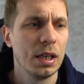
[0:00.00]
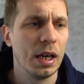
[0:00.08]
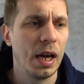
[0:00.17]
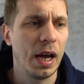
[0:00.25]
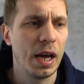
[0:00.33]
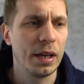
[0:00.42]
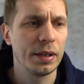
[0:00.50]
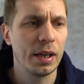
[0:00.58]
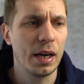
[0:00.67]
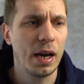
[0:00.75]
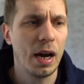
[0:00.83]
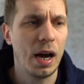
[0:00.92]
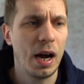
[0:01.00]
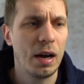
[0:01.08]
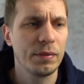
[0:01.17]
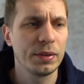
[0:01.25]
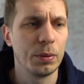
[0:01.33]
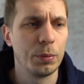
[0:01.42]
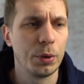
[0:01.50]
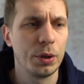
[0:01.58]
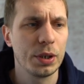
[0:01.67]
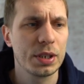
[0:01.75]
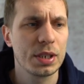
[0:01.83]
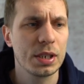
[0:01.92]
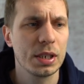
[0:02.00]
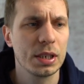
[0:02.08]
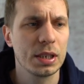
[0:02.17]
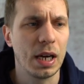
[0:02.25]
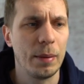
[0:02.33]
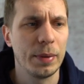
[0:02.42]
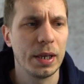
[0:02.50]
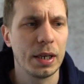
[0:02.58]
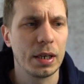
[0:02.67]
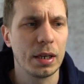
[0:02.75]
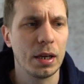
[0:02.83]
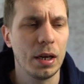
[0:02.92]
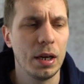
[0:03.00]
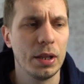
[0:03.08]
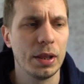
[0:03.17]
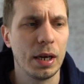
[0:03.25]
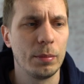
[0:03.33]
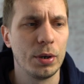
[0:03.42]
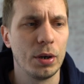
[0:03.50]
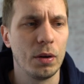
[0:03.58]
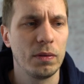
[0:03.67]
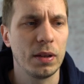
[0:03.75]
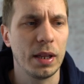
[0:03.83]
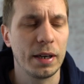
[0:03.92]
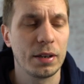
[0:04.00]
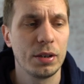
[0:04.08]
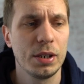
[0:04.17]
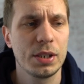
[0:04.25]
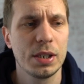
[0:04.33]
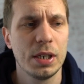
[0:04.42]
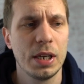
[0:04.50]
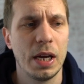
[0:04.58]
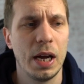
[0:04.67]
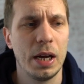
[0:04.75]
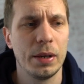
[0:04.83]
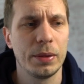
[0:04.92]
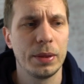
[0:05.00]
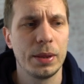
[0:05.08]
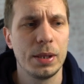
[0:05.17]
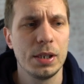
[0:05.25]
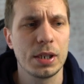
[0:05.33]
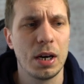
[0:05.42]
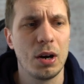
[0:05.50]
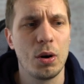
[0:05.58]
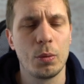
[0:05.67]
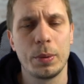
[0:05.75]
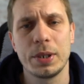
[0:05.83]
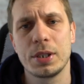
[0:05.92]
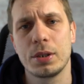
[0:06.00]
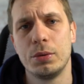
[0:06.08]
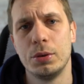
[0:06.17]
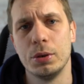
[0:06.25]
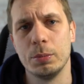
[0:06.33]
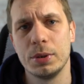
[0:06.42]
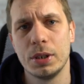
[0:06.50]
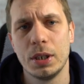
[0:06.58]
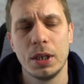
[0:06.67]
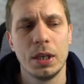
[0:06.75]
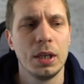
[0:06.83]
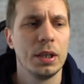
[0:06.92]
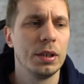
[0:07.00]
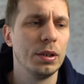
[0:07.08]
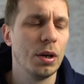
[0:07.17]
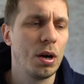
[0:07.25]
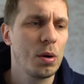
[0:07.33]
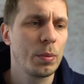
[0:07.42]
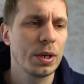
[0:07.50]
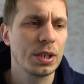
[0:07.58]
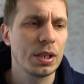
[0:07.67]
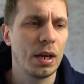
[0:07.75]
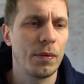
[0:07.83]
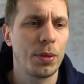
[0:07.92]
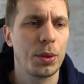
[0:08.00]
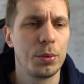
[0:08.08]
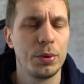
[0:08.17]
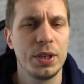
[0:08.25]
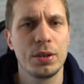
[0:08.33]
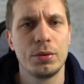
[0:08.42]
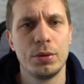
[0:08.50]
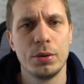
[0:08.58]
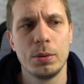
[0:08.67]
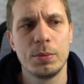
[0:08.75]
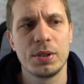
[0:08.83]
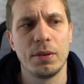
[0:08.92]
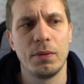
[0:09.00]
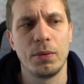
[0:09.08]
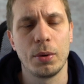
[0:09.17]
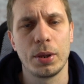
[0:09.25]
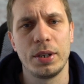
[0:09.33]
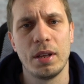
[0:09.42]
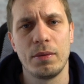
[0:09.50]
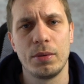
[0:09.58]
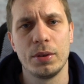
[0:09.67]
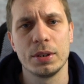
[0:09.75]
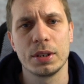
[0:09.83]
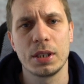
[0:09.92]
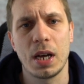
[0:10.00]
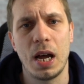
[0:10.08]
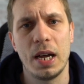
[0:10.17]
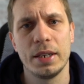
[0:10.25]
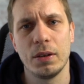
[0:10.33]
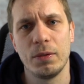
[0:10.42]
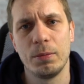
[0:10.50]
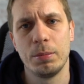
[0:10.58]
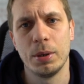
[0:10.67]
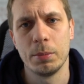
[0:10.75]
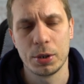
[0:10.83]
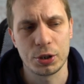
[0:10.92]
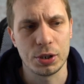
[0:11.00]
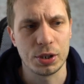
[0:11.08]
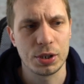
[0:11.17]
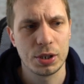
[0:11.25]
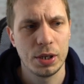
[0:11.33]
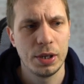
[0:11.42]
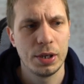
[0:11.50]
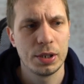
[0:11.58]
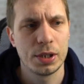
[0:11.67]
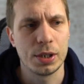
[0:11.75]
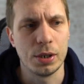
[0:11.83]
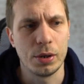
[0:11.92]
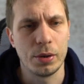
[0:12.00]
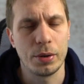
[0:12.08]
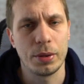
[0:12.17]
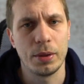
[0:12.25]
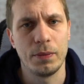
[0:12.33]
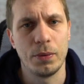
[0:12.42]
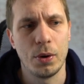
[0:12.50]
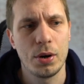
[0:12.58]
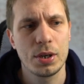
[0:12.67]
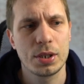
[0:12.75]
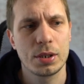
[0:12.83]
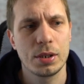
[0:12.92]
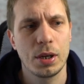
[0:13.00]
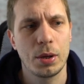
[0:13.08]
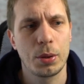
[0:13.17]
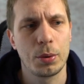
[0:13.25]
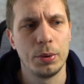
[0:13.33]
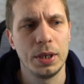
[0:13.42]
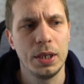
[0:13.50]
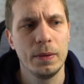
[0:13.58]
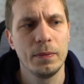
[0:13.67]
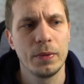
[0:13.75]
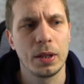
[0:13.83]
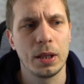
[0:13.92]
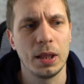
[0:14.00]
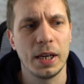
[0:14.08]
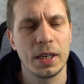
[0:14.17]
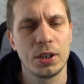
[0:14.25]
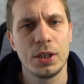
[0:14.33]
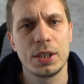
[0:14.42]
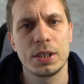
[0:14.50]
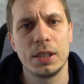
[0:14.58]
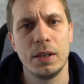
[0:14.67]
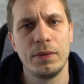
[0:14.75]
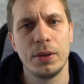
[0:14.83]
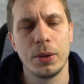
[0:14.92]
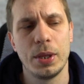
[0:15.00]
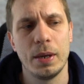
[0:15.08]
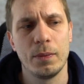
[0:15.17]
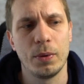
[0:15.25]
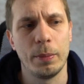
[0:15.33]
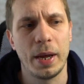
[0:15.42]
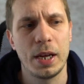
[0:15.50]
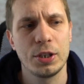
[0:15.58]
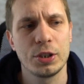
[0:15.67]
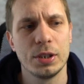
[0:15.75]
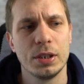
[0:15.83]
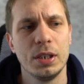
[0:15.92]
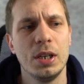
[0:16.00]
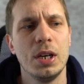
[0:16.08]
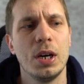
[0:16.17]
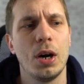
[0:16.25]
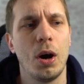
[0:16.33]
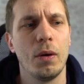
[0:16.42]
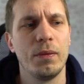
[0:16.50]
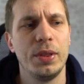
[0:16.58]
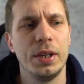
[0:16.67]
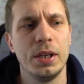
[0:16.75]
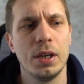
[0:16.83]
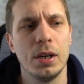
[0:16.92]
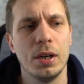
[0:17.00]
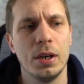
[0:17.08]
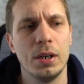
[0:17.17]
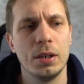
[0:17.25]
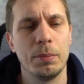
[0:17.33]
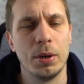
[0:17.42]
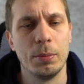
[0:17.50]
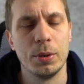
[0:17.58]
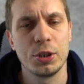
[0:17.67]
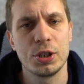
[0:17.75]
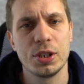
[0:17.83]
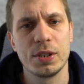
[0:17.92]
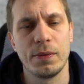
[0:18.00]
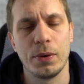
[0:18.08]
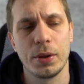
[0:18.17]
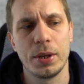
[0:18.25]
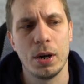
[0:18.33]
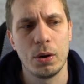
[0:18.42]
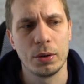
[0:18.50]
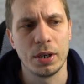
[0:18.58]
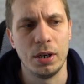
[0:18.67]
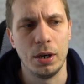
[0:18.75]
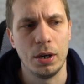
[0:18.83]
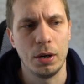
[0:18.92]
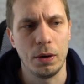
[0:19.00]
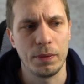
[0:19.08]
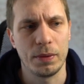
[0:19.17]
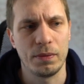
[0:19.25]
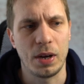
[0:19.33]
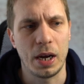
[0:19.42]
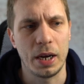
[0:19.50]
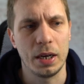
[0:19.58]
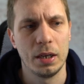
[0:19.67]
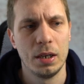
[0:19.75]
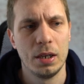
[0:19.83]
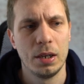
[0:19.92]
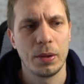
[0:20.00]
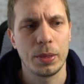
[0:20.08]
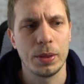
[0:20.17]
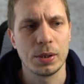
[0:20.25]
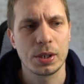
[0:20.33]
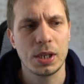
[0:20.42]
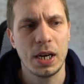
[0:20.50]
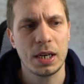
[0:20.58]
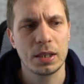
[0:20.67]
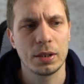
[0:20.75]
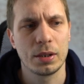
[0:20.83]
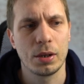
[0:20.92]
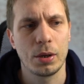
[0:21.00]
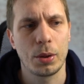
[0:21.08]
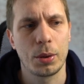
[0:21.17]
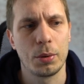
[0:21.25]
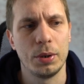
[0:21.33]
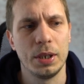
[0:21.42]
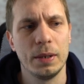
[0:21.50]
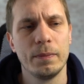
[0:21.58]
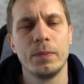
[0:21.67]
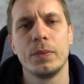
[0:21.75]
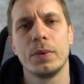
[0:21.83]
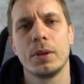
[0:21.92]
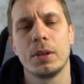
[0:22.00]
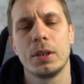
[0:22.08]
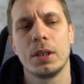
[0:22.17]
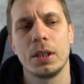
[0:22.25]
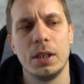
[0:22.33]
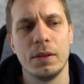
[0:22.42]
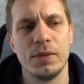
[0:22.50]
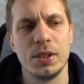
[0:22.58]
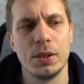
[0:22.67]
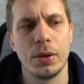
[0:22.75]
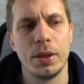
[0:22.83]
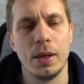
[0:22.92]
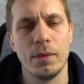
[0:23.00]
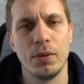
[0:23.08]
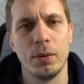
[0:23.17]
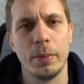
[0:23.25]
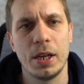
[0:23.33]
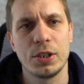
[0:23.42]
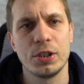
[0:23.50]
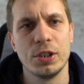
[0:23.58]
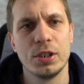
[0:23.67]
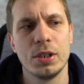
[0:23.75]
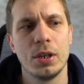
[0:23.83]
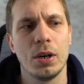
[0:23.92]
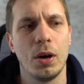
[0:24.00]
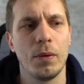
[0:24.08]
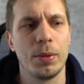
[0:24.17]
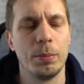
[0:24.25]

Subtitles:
And afterwards coming a number of letters, and these are always grouped. You always have three groups for the different kind of permissions. So the first three letters give you the information of the permissions for the owner of the file. The second three gives you the information of the